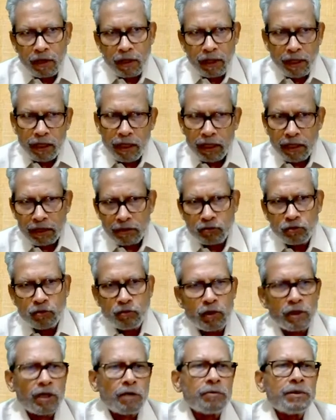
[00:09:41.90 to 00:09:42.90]
here actually
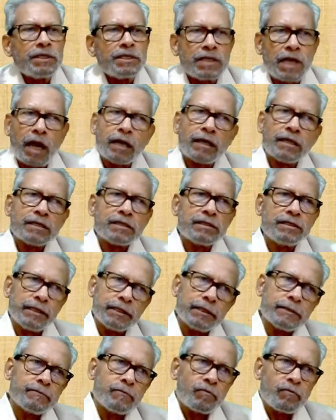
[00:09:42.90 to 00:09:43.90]
one of the chart is there,